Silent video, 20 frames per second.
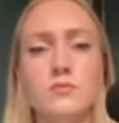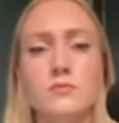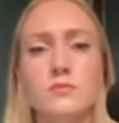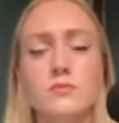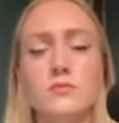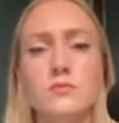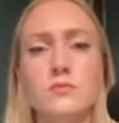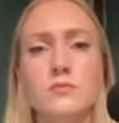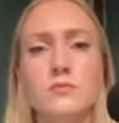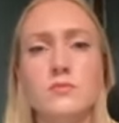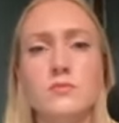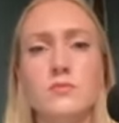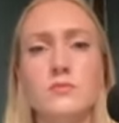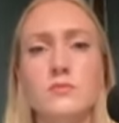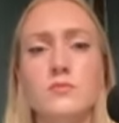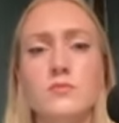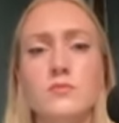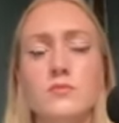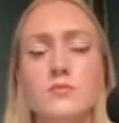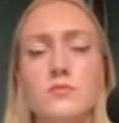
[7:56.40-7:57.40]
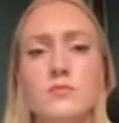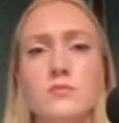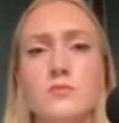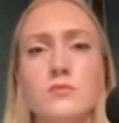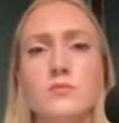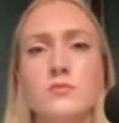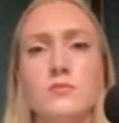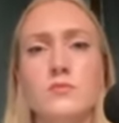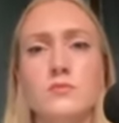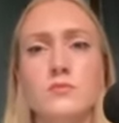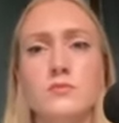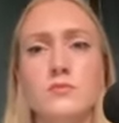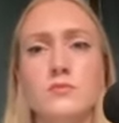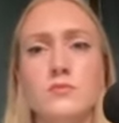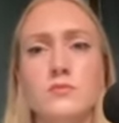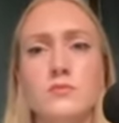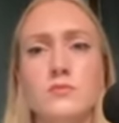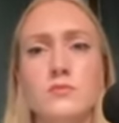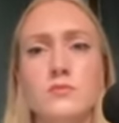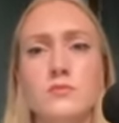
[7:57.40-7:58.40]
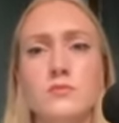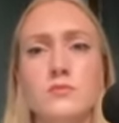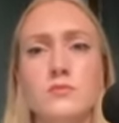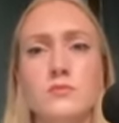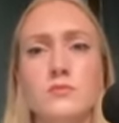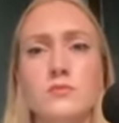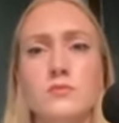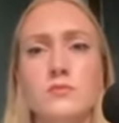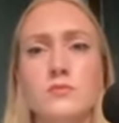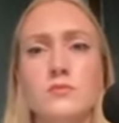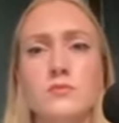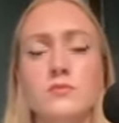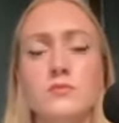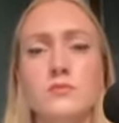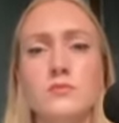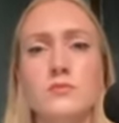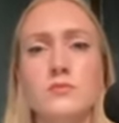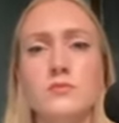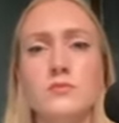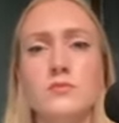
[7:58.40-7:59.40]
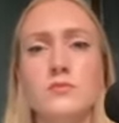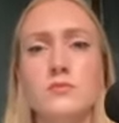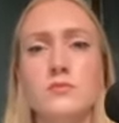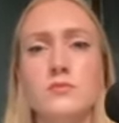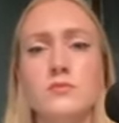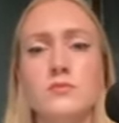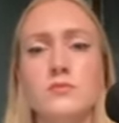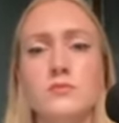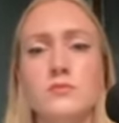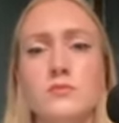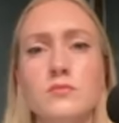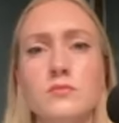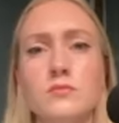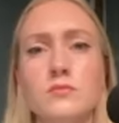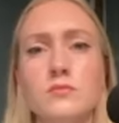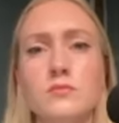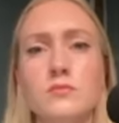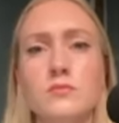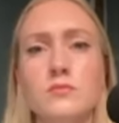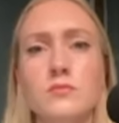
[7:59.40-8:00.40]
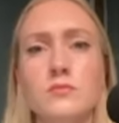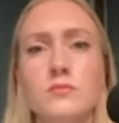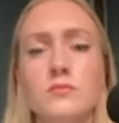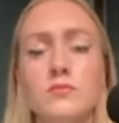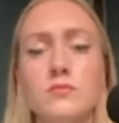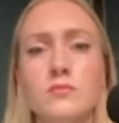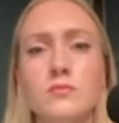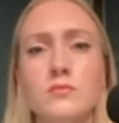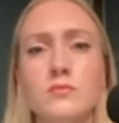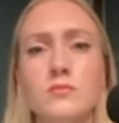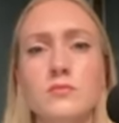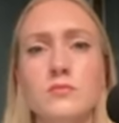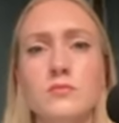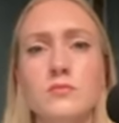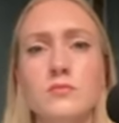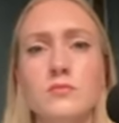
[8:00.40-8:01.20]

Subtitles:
The person shown says nothing.